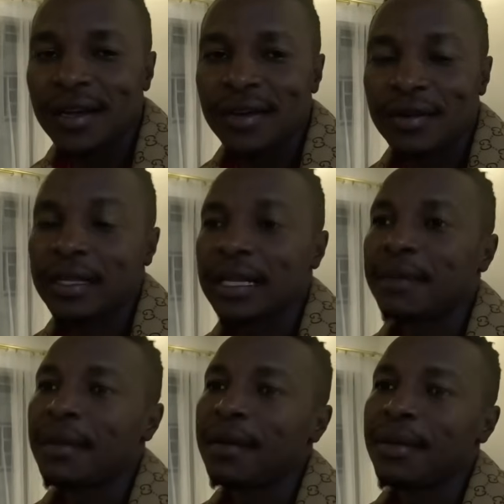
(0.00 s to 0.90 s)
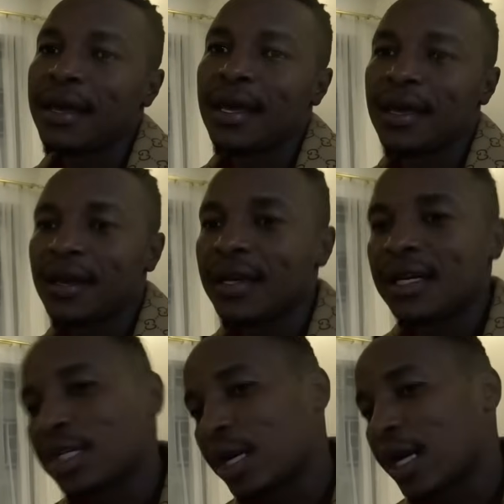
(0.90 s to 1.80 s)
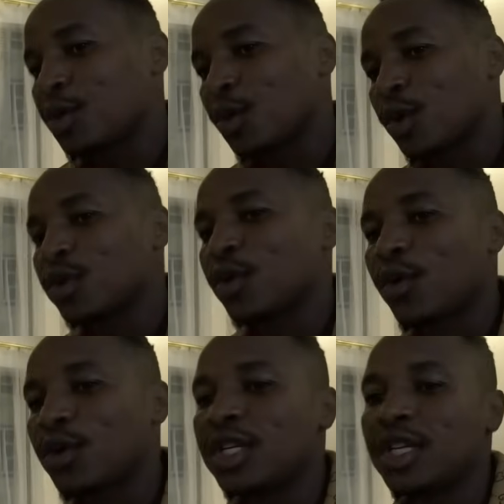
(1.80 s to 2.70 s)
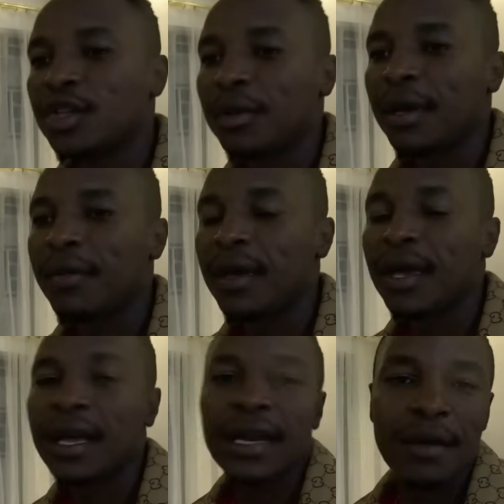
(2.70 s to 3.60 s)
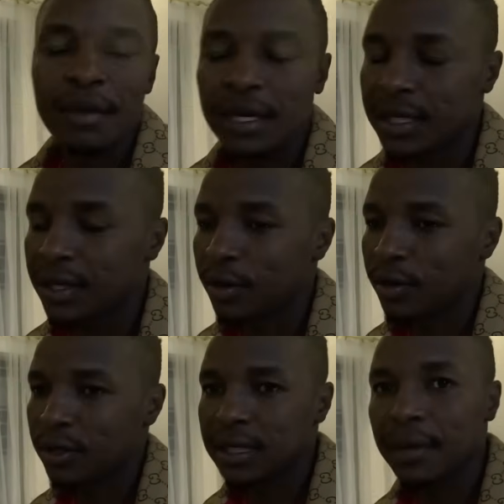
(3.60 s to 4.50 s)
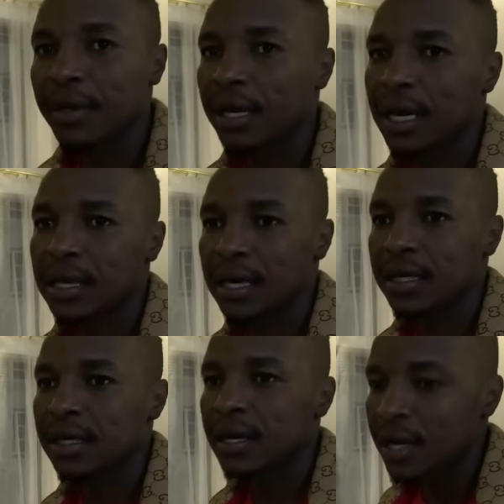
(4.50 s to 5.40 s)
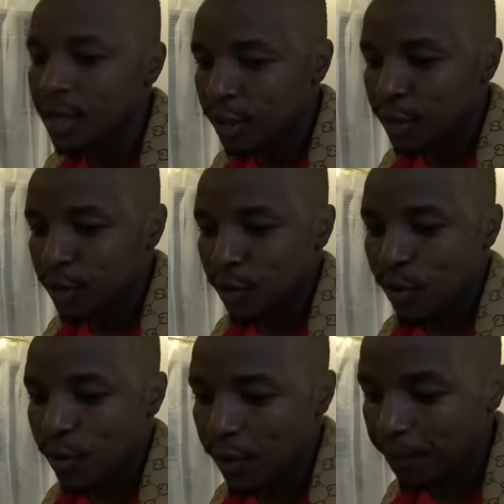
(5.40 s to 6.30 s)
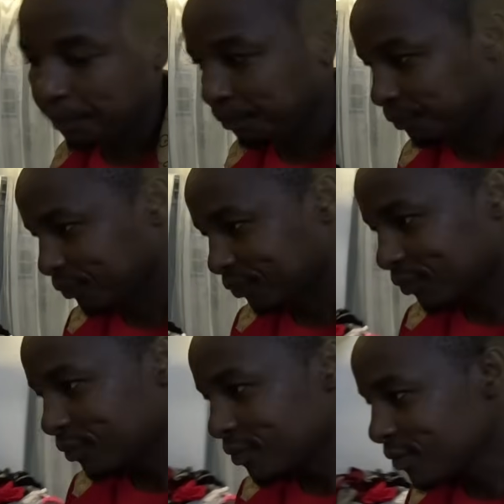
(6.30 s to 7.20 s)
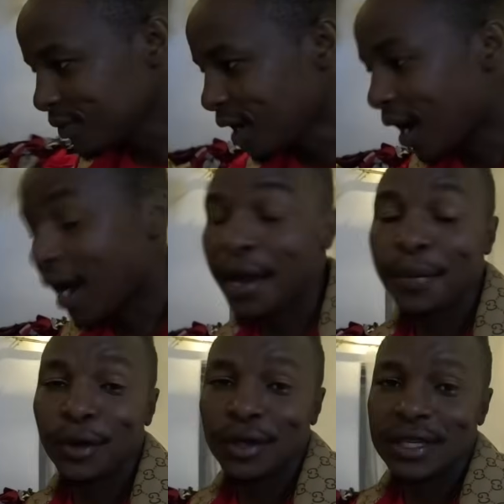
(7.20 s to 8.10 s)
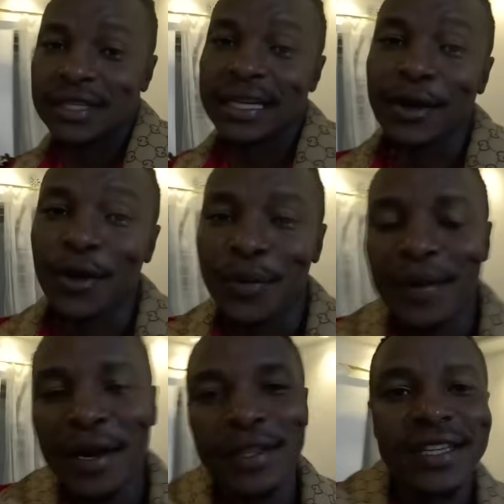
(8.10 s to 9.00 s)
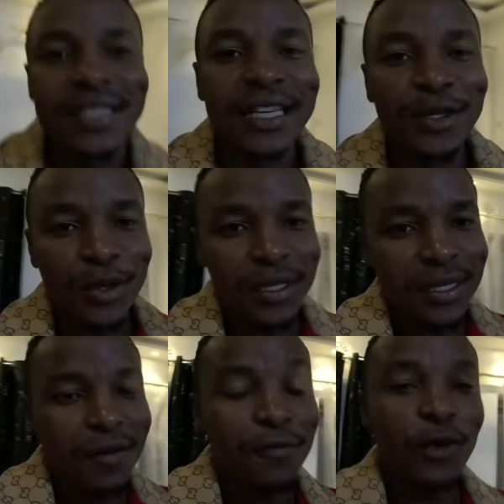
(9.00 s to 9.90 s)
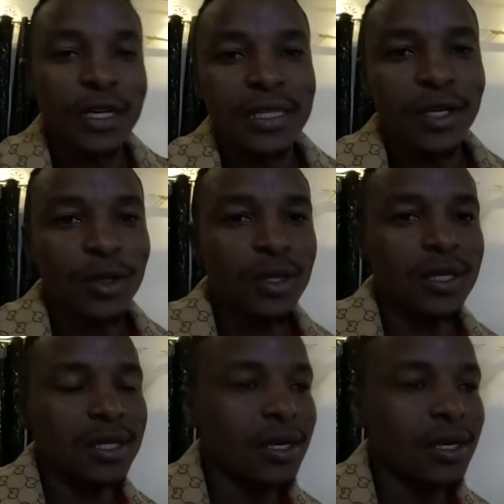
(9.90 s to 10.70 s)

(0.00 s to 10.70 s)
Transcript: rather than maybe trying to also continue maybe enmity or something like that. So I apologize, and I hope now this issue is fully settled.